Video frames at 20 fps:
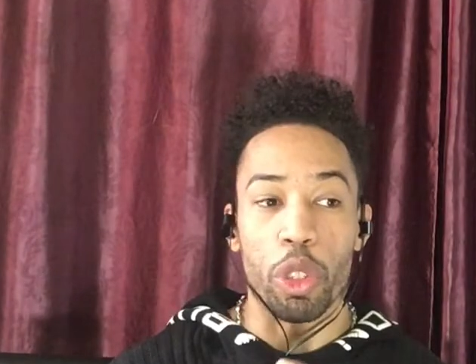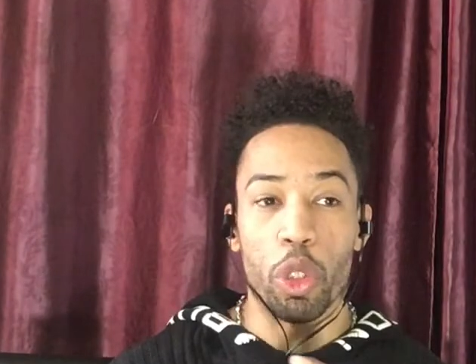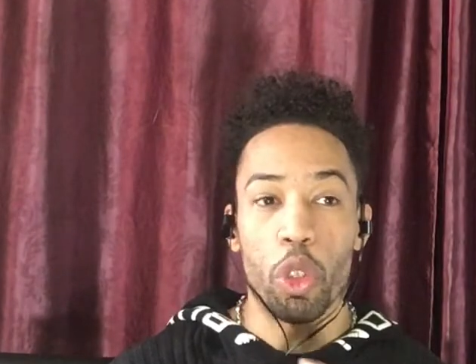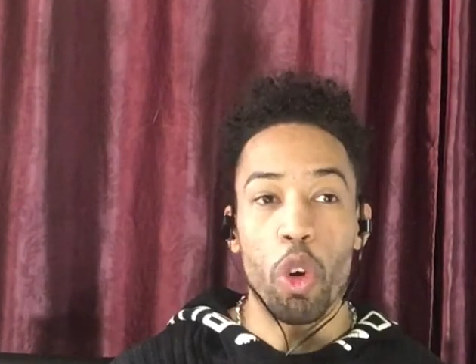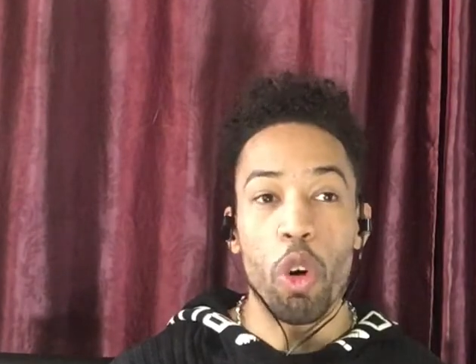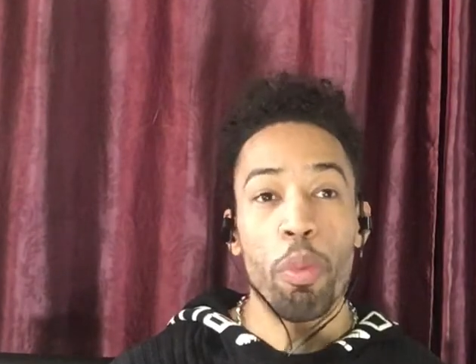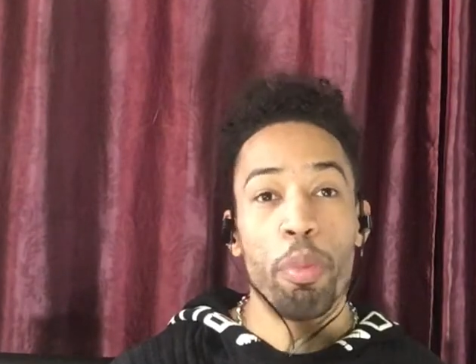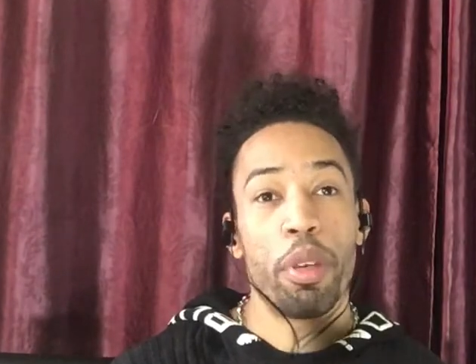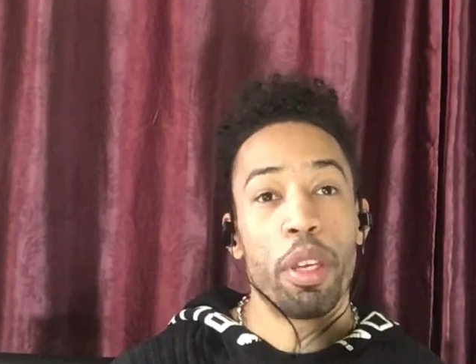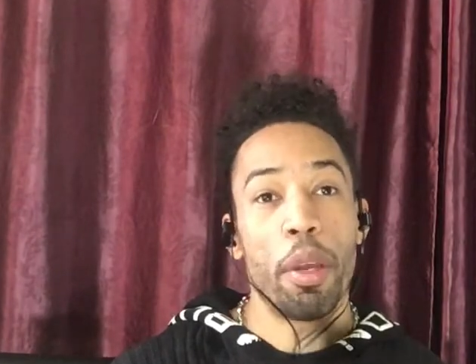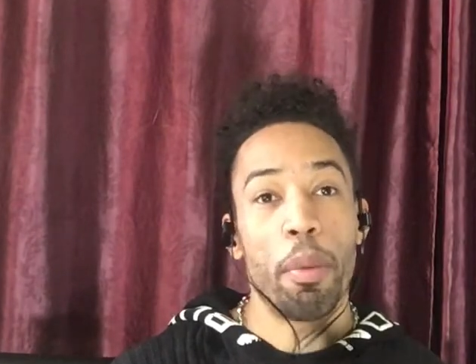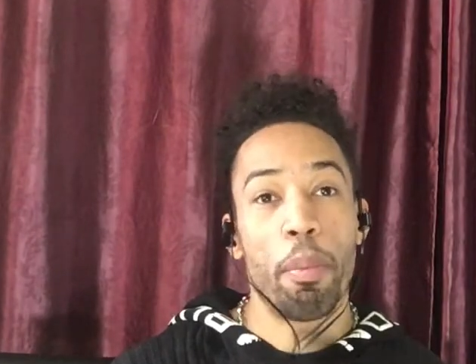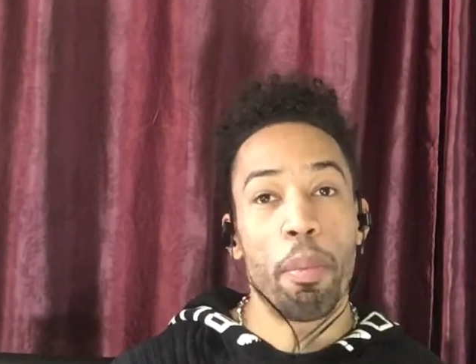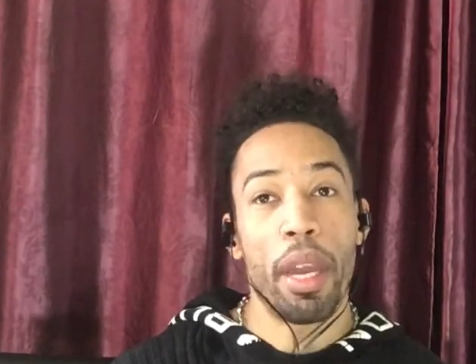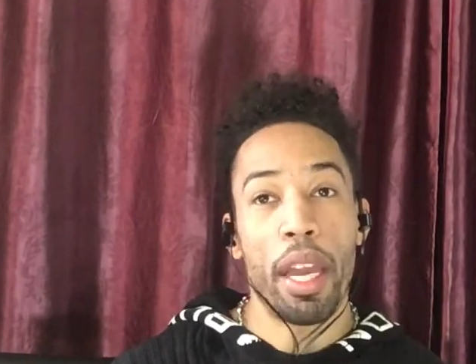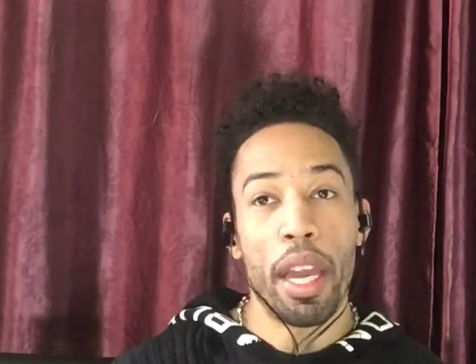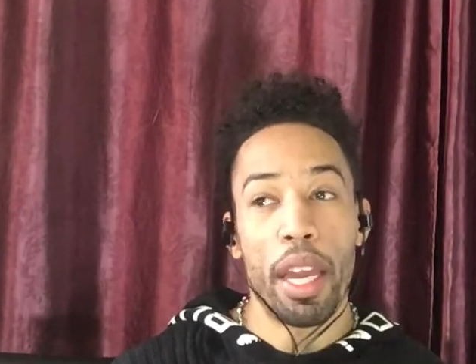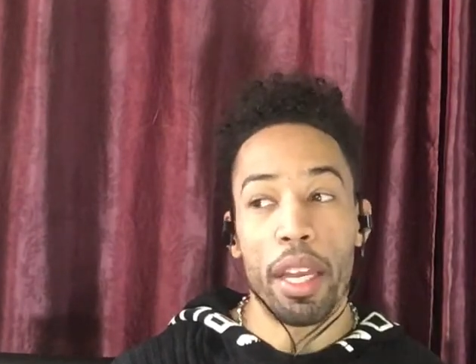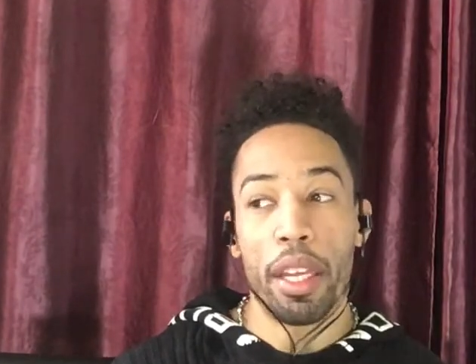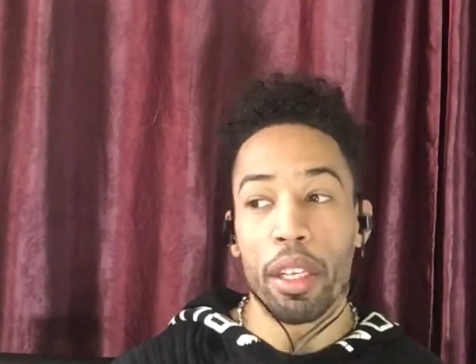the Scorpion
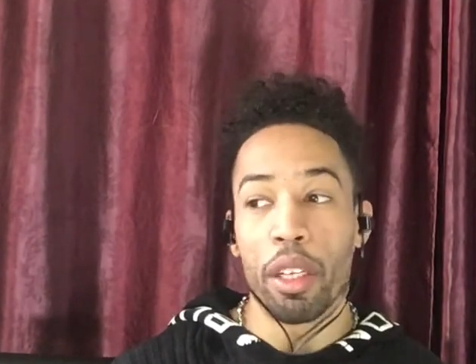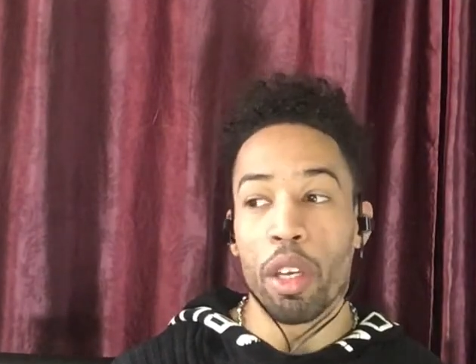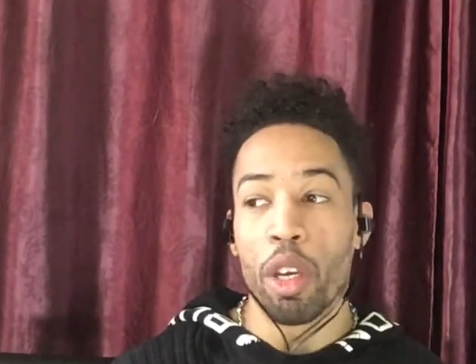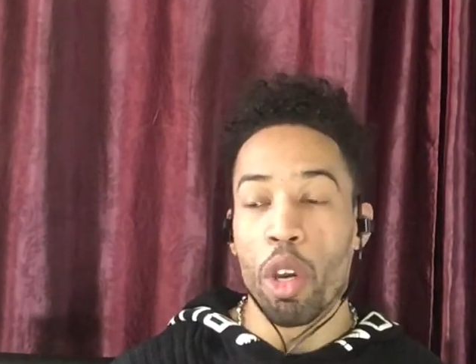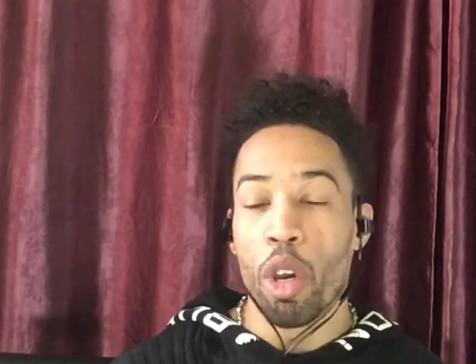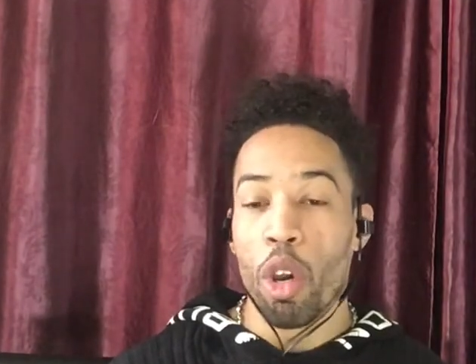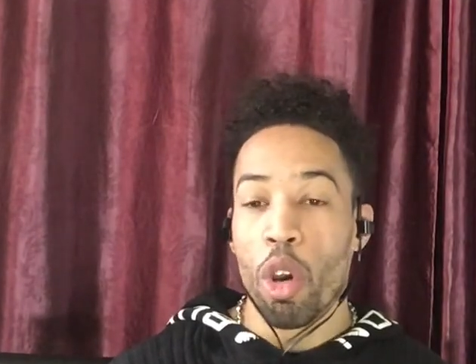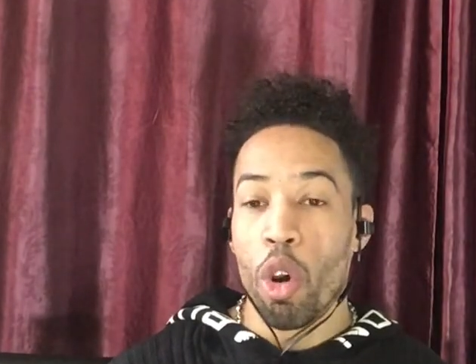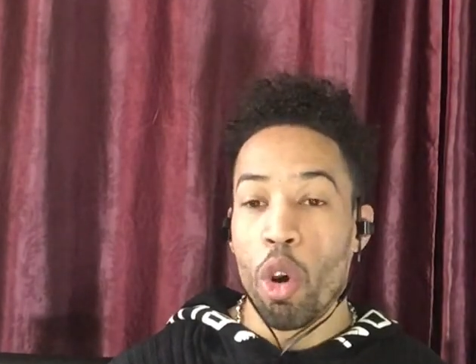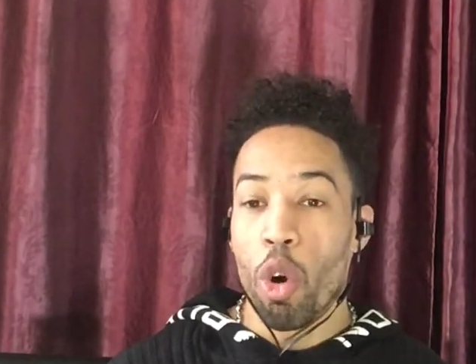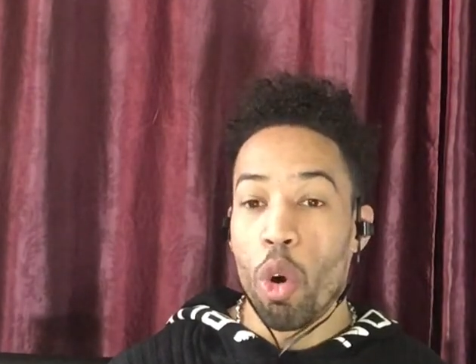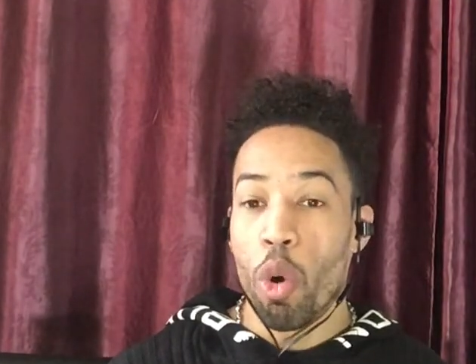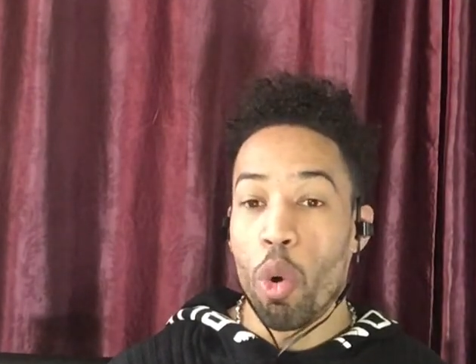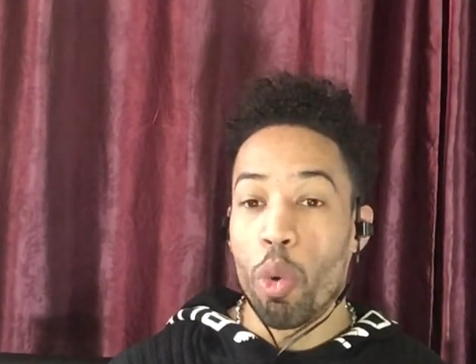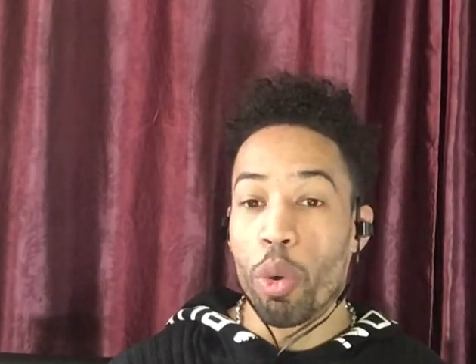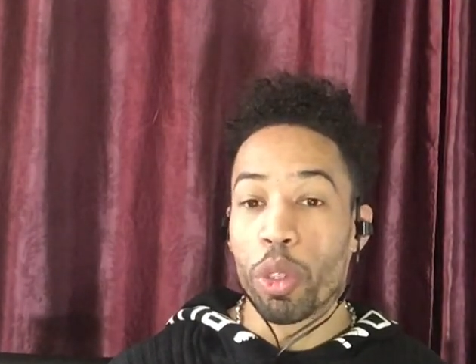man, who